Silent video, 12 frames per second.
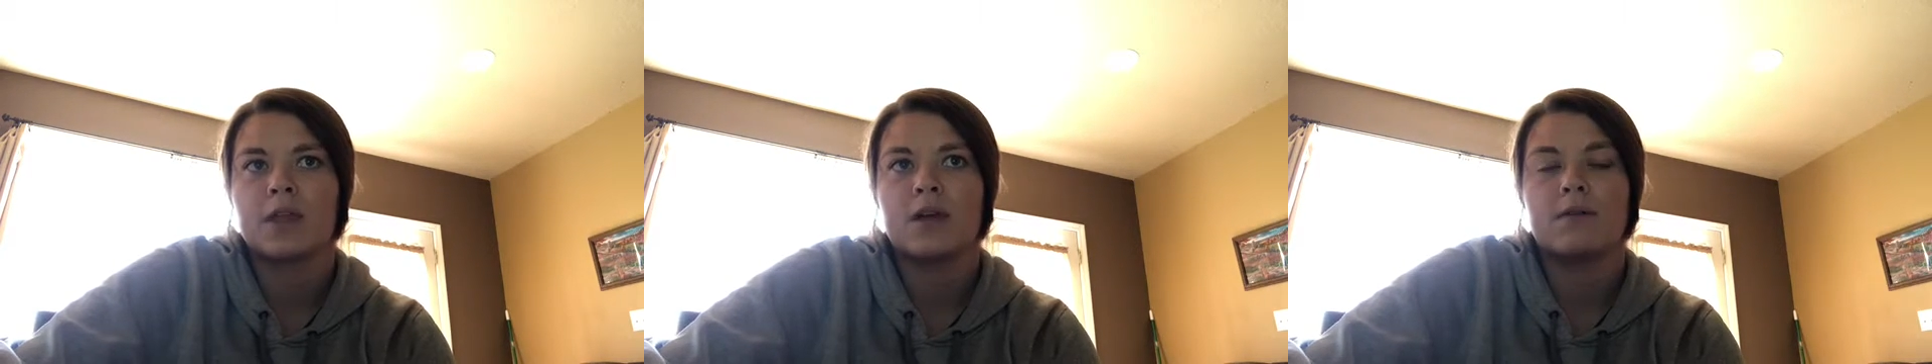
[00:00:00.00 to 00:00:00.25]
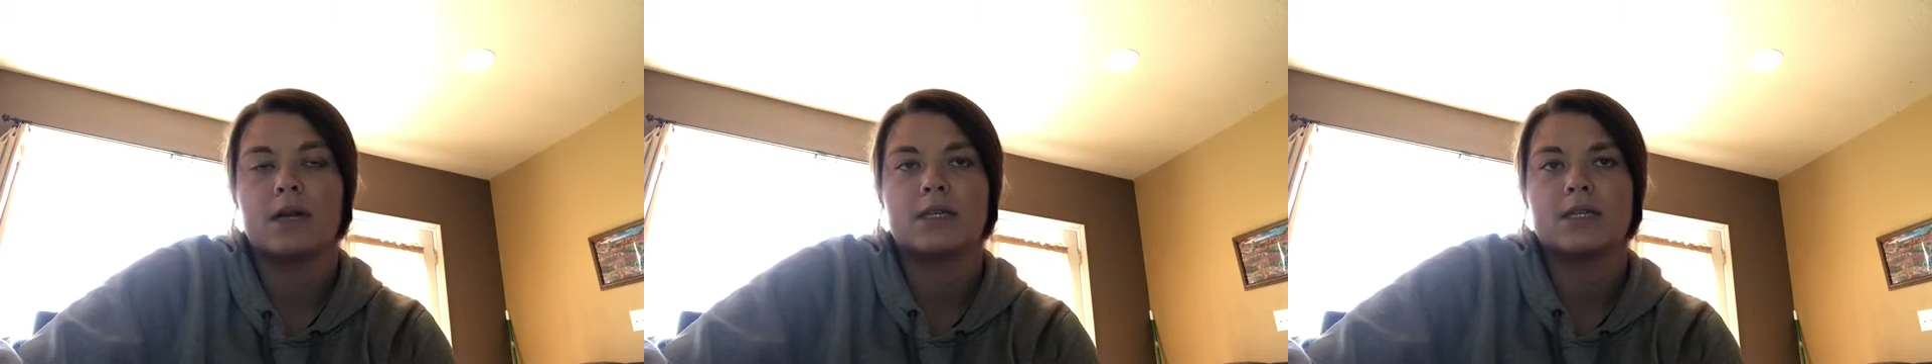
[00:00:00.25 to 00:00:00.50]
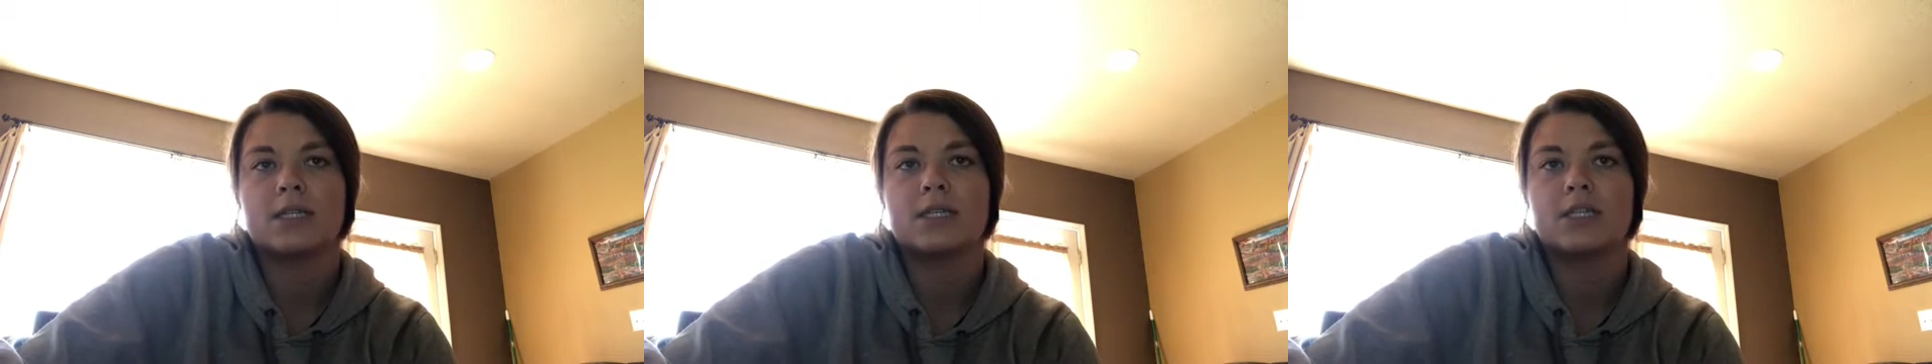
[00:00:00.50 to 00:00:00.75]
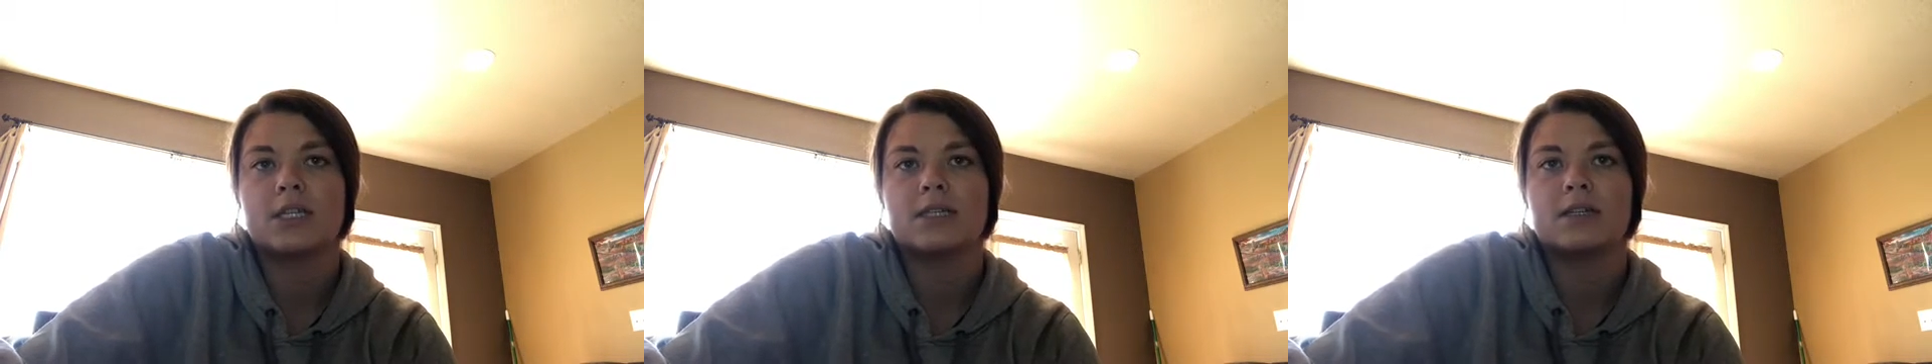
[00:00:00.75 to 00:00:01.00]
While
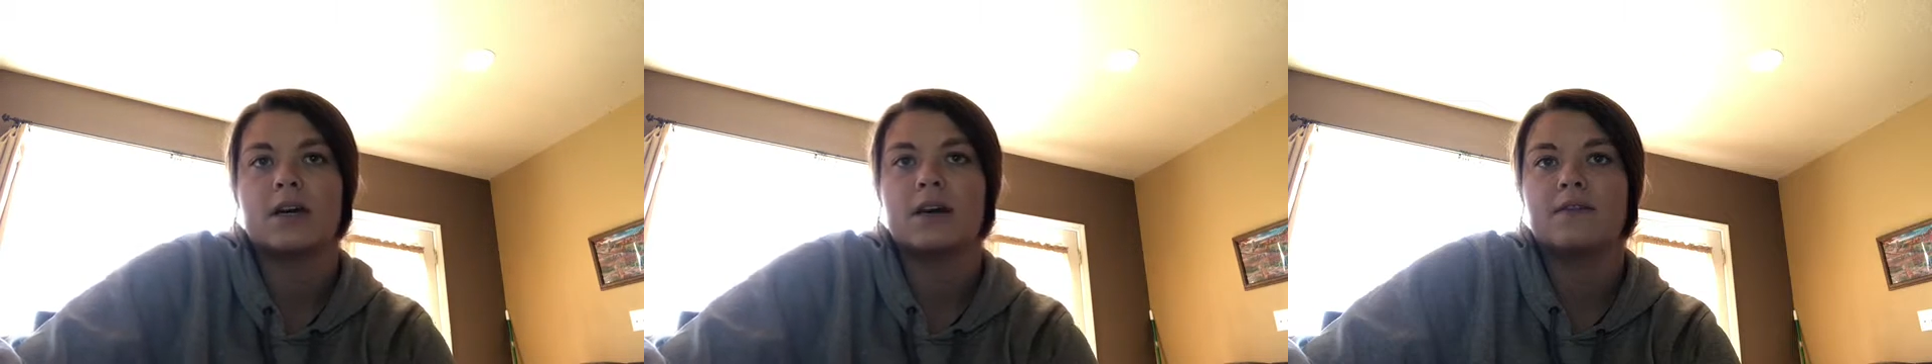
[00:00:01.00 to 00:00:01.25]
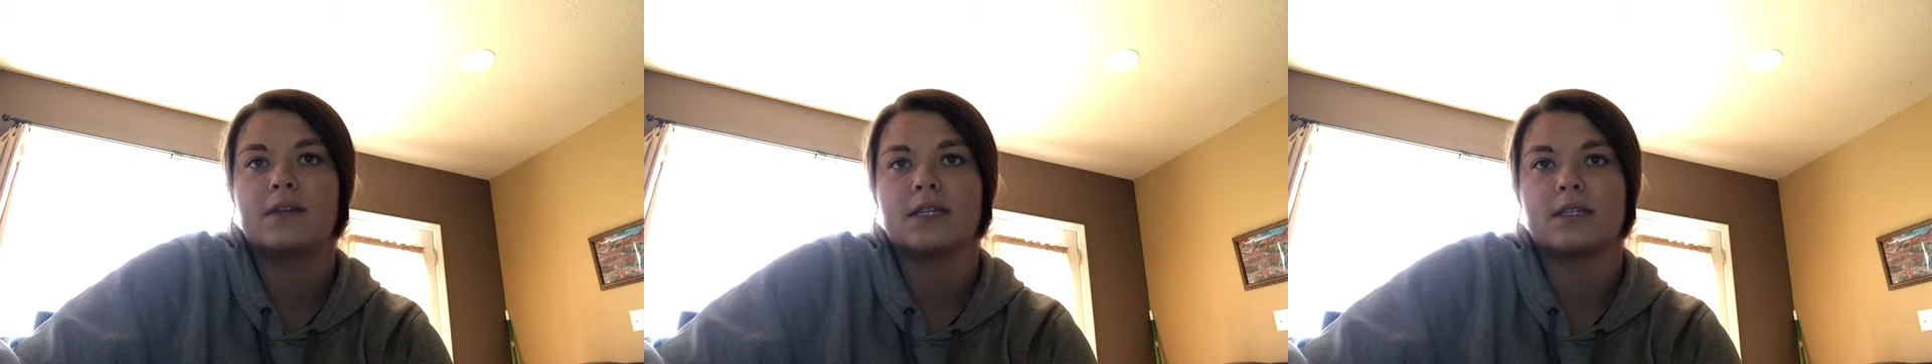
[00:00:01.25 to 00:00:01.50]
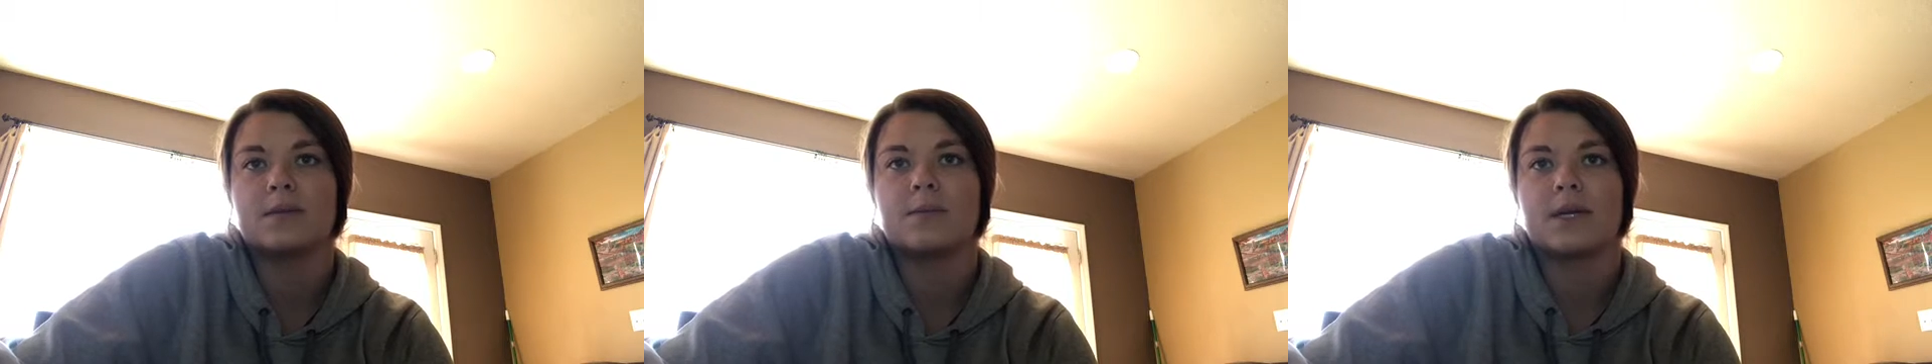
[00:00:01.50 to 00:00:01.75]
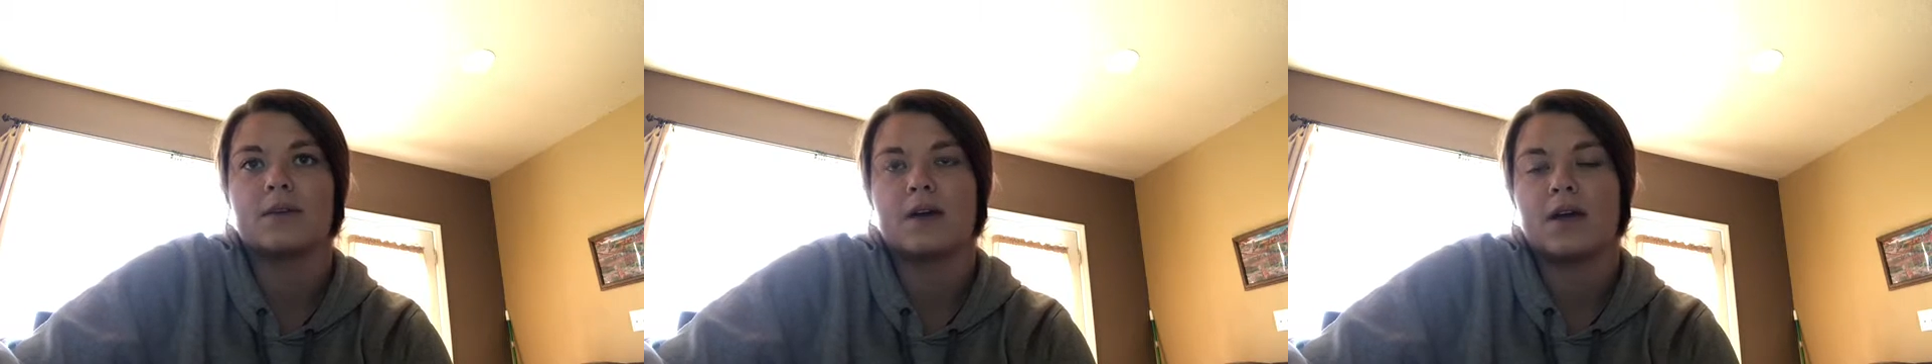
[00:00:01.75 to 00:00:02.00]
extinction has obviously been
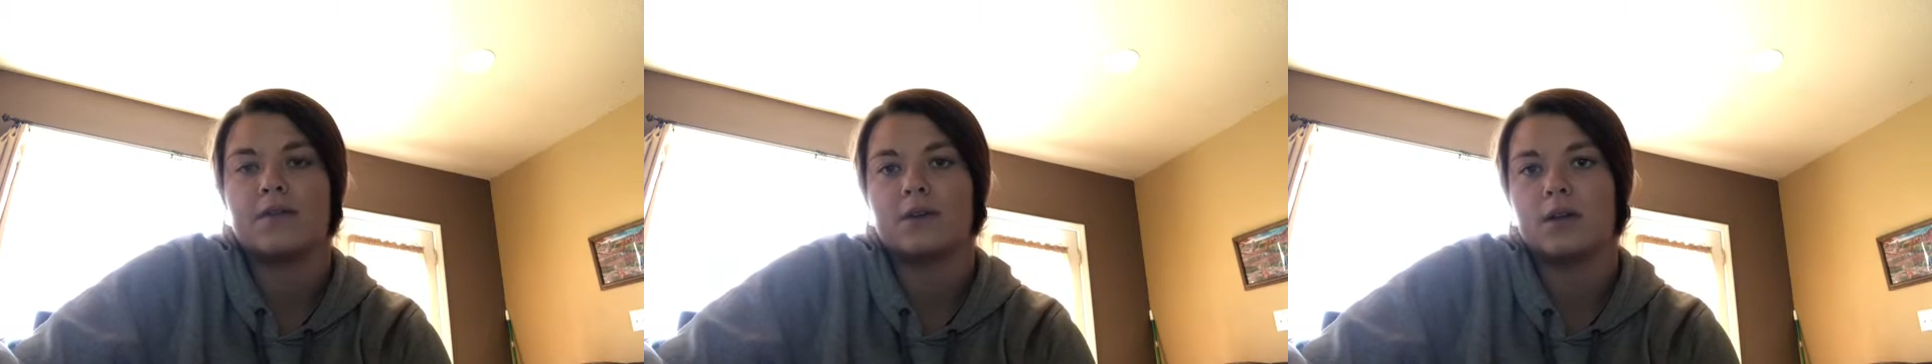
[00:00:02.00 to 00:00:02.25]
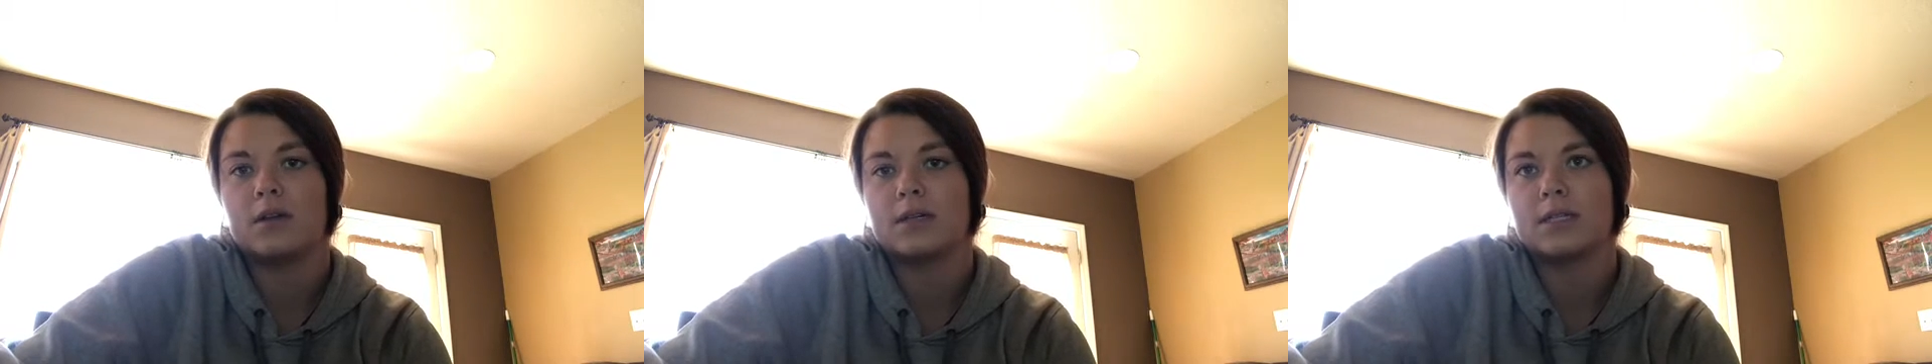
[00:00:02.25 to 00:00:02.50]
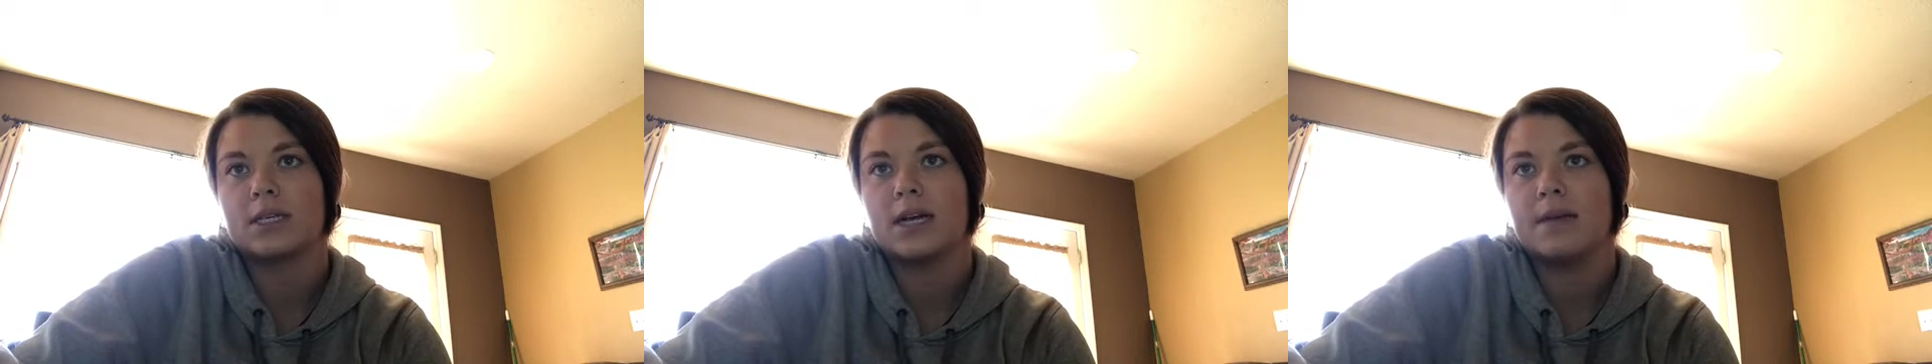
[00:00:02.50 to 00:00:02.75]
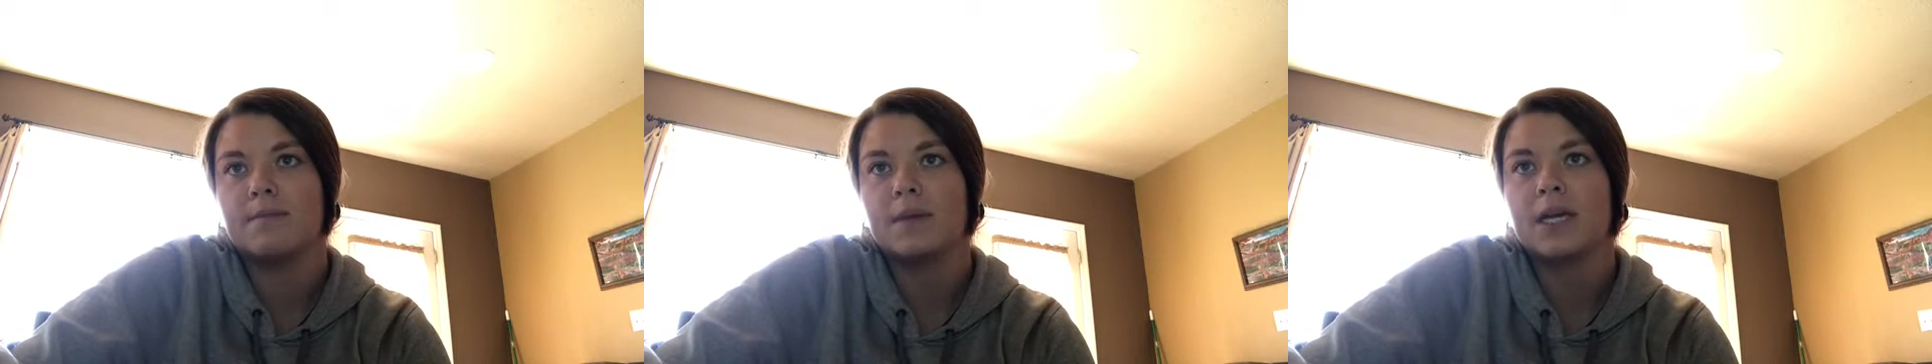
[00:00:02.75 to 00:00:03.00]
around for a long time,